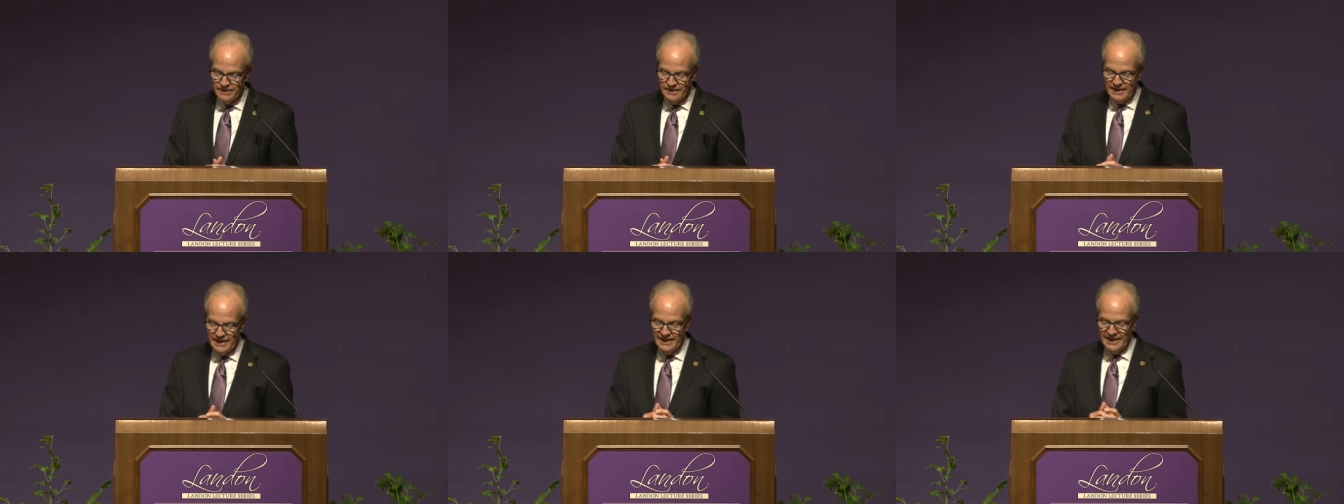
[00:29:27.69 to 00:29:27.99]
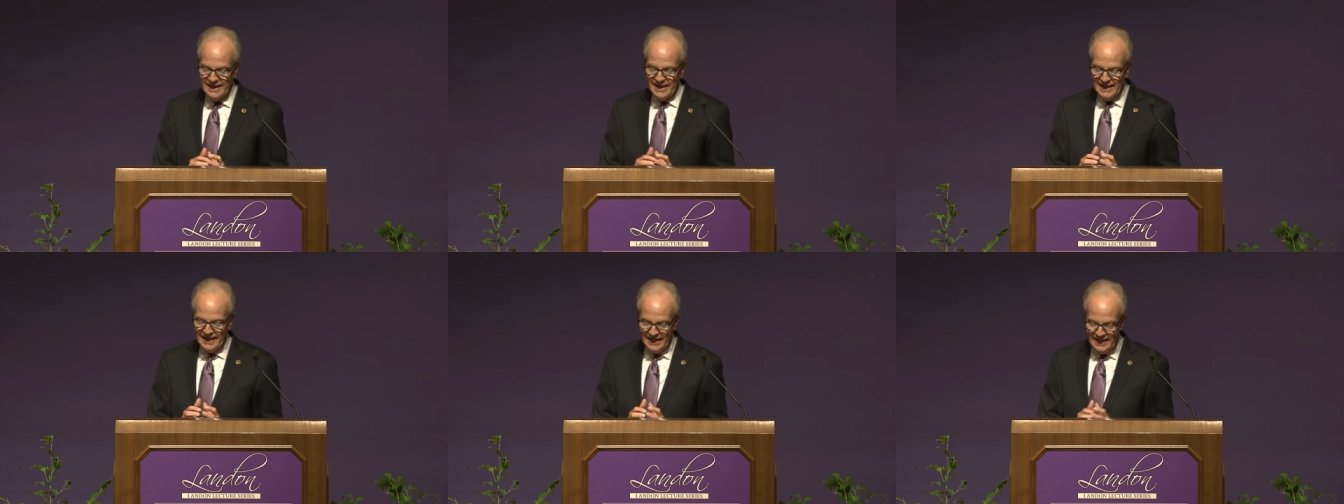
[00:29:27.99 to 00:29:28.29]

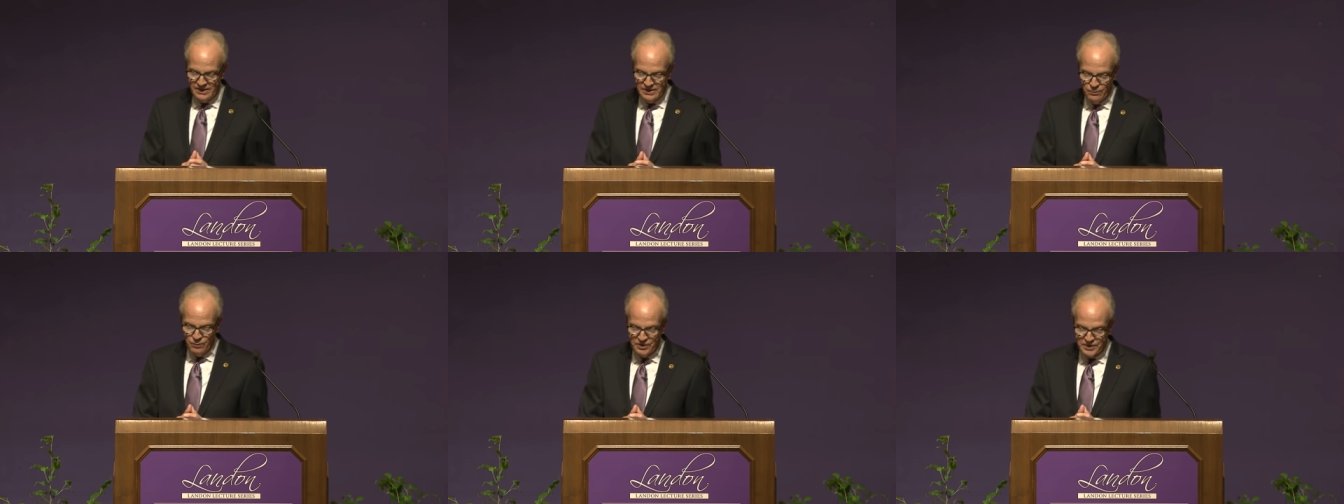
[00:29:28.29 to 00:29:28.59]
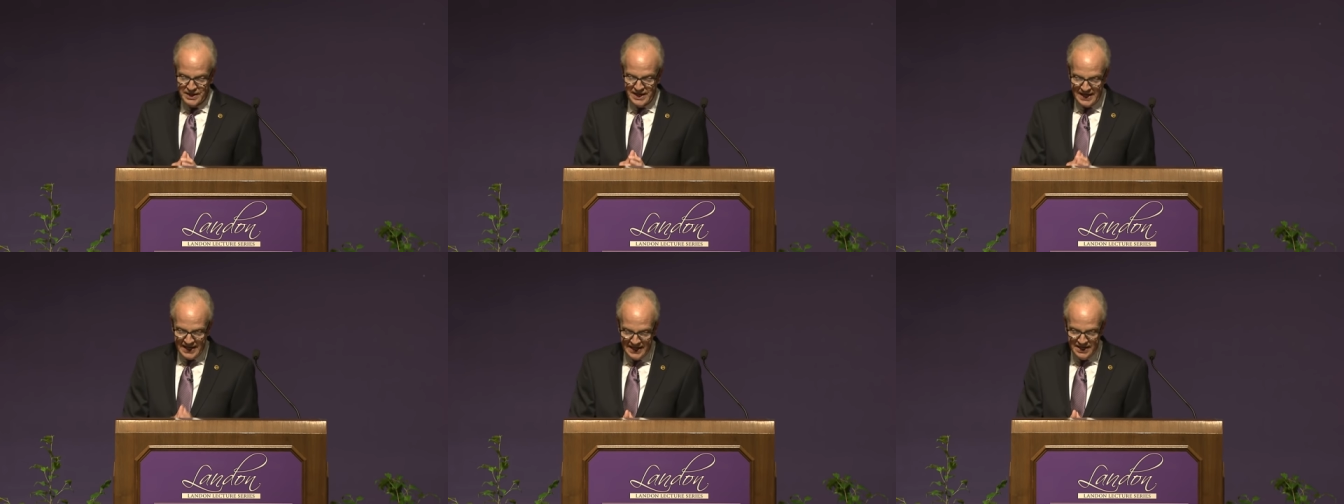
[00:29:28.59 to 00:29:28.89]
and with
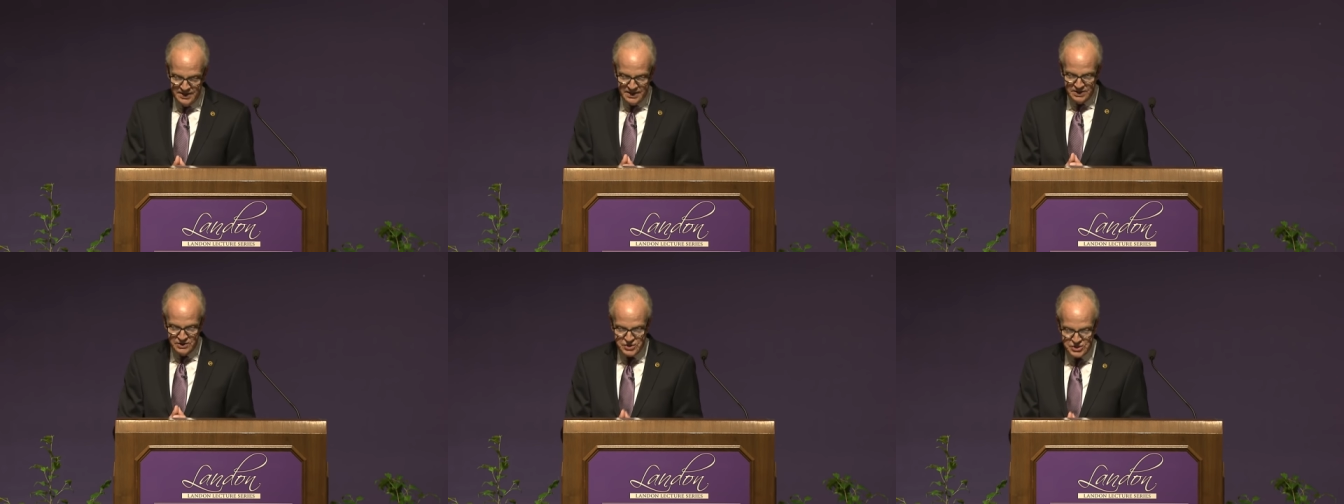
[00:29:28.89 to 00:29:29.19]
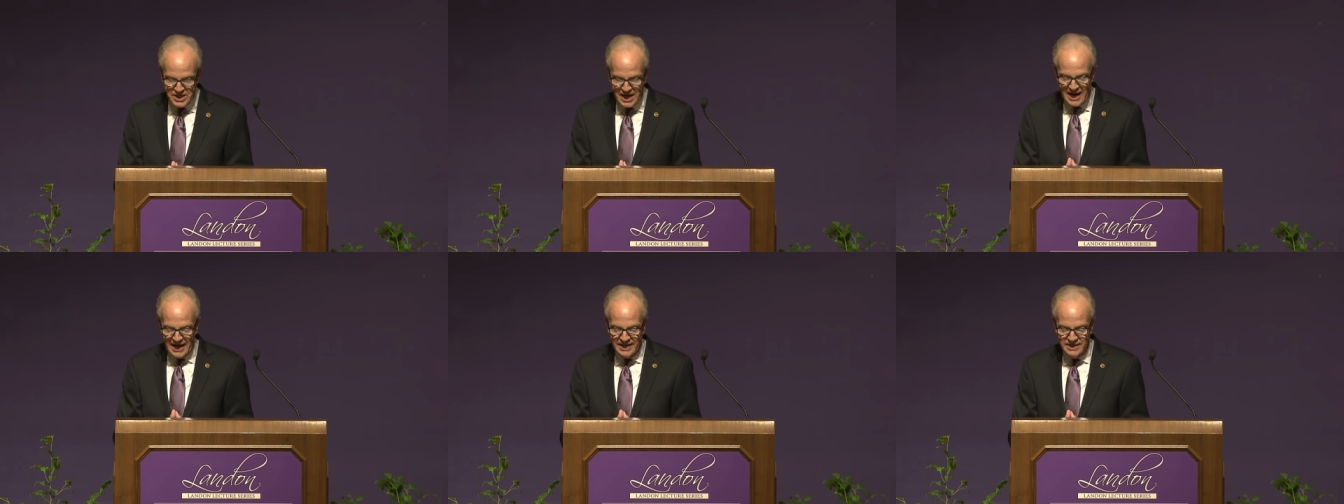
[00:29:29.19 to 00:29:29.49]
an end in
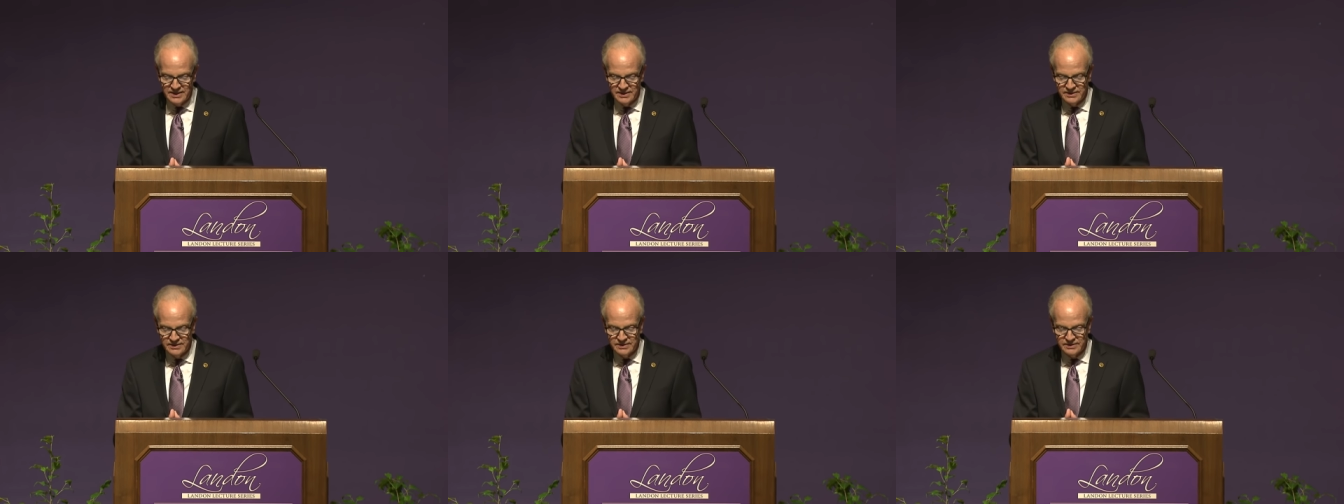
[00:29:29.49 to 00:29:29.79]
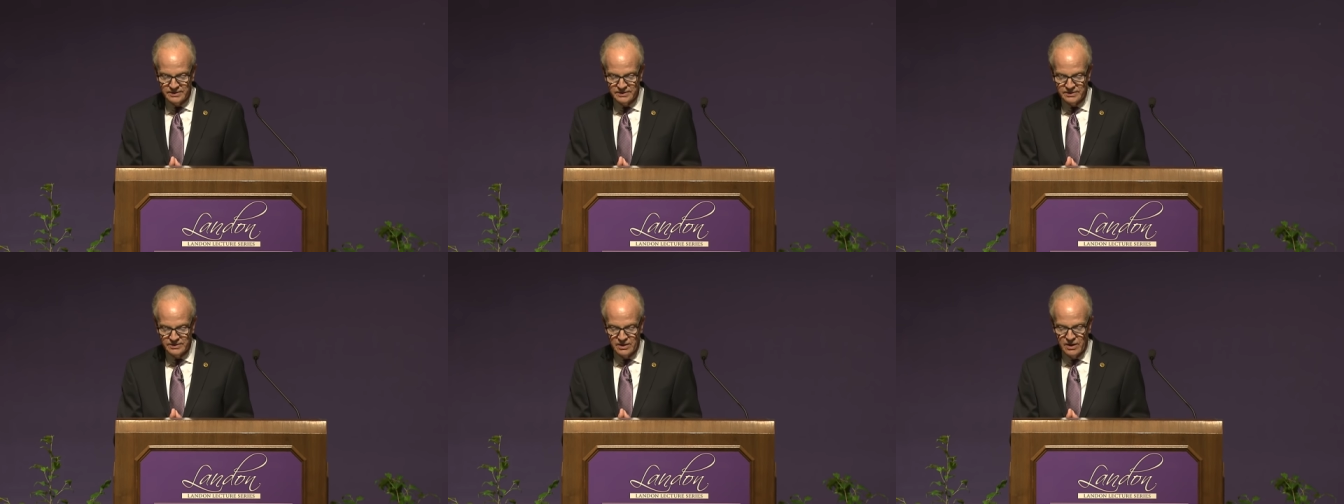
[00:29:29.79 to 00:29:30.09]
sight
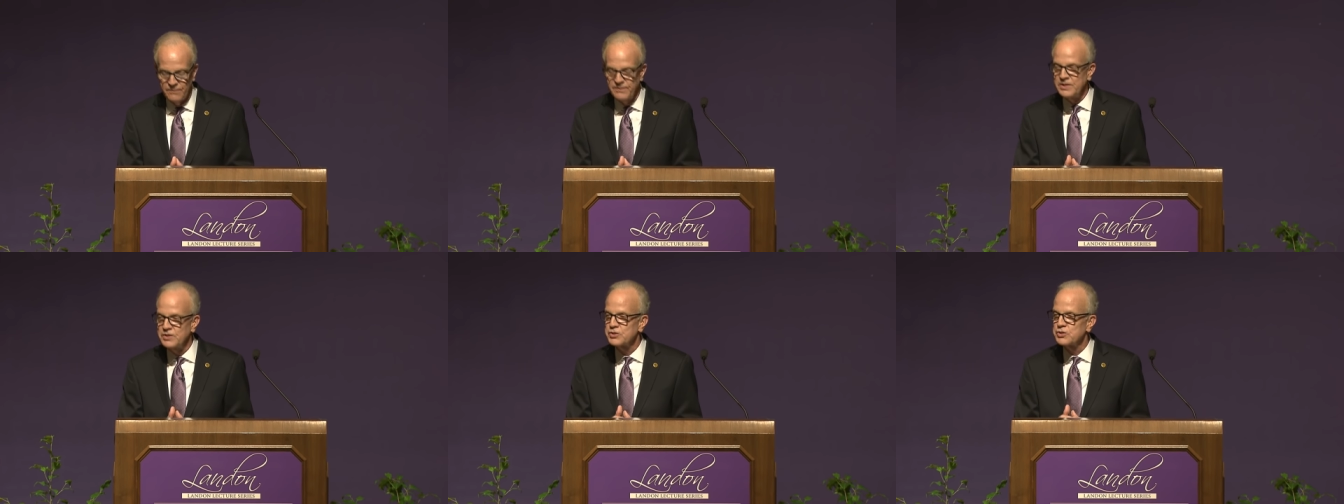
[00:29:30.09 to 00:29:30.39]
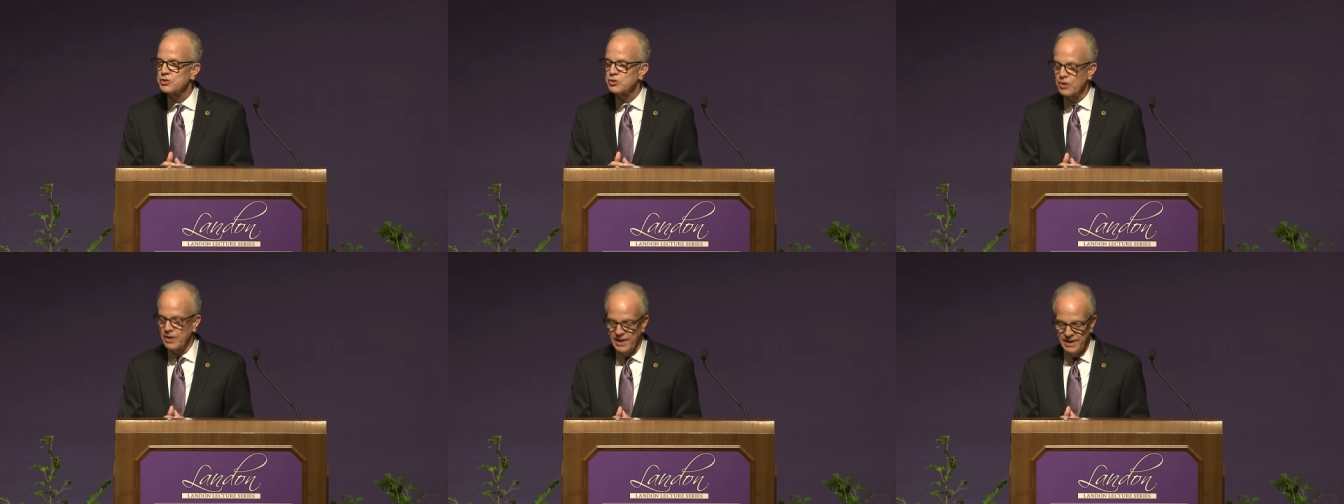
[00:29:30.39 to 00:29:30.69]
on these
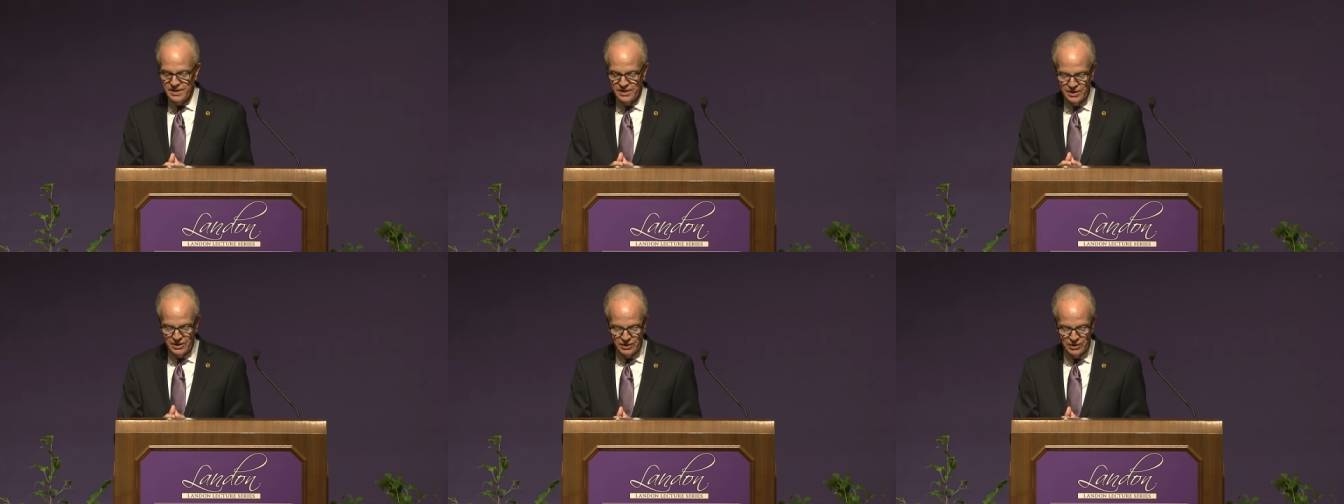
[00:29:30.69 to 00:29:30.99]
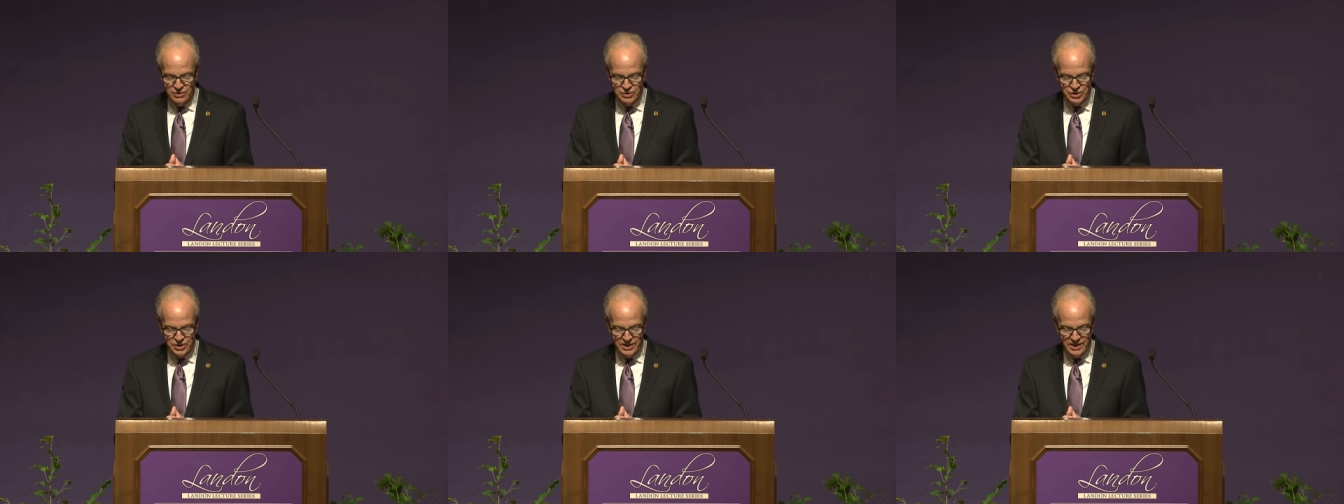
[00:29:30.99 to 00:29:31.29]
trade
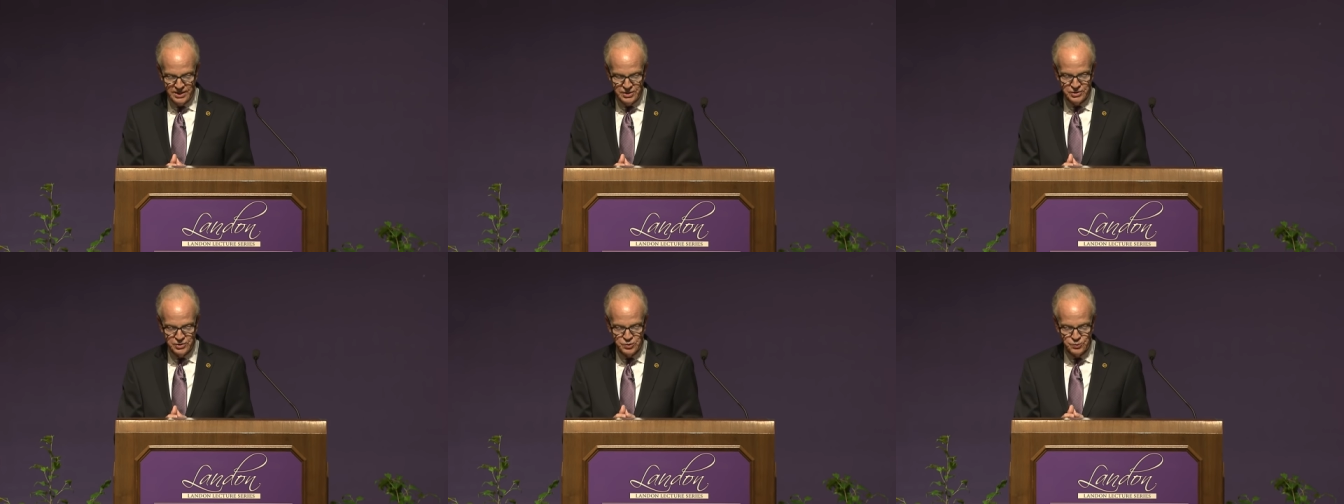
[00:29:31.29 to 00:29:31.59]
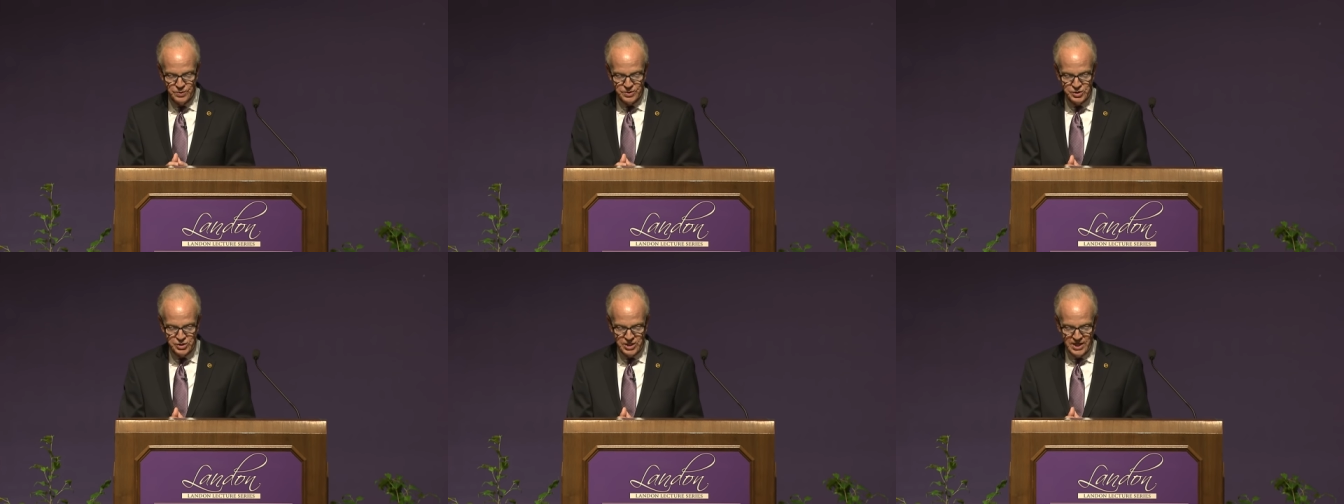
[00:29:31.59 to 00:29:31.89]
negotiations
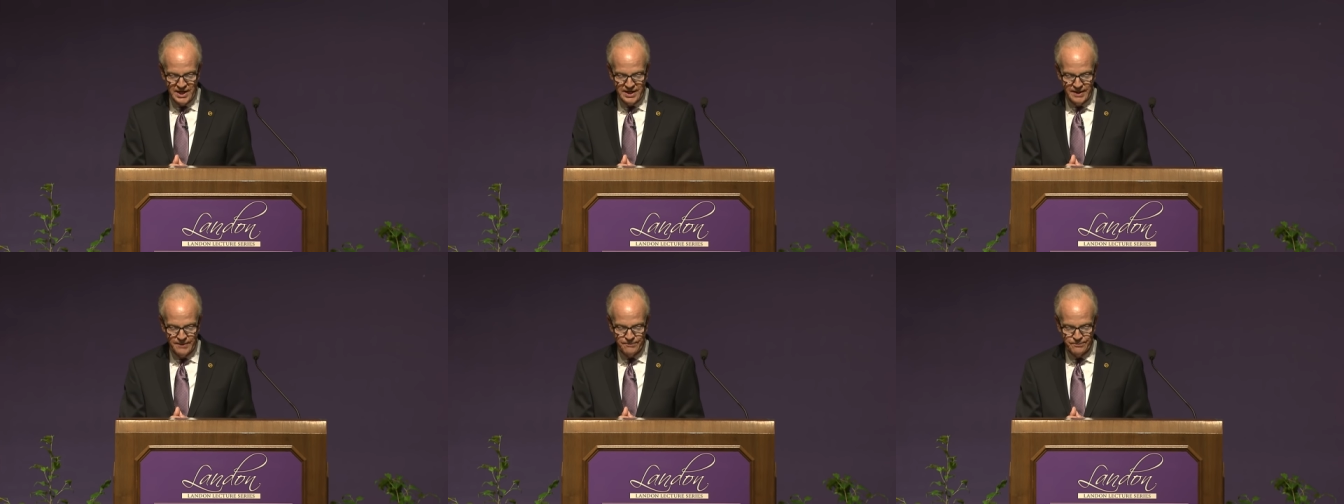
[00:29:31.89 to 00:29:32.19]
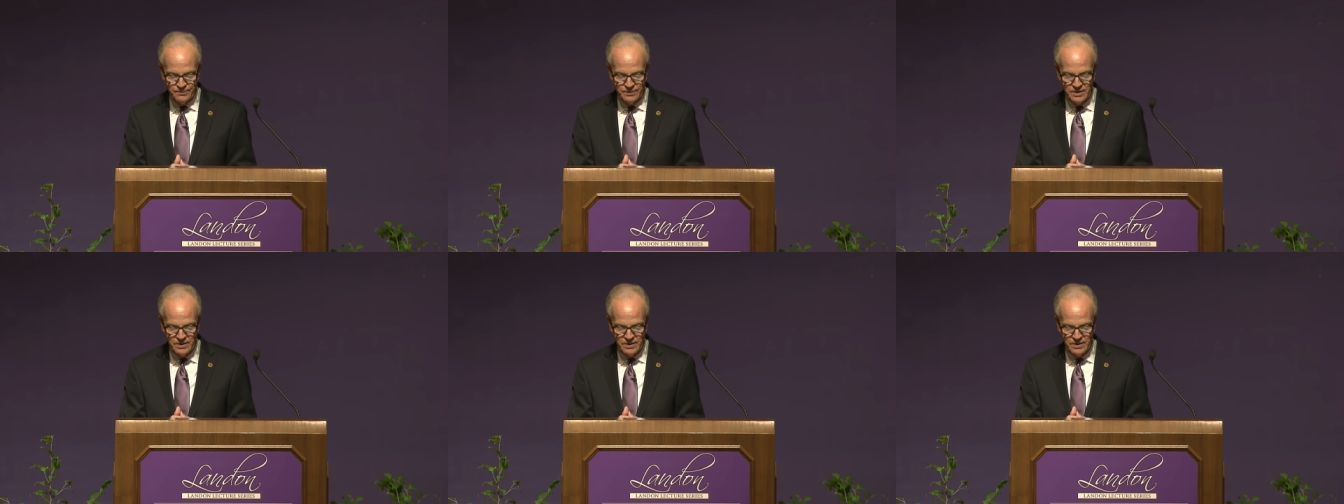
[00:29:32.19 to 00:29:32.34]
with China.